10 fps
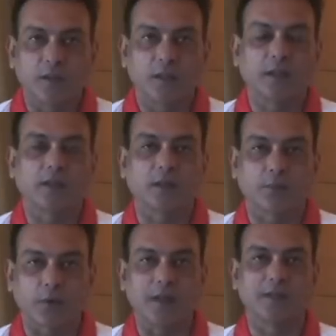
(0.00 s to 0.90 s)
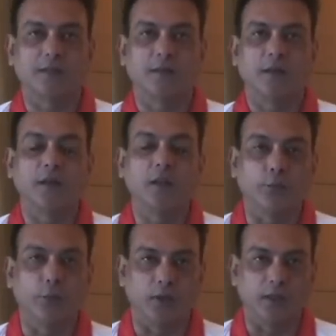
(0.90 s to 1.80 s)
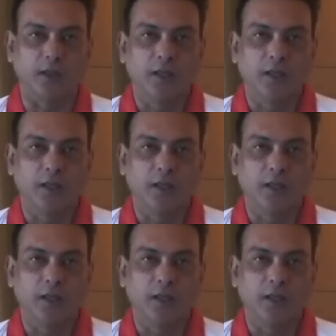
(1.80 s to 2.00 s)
He can surprise any opponent.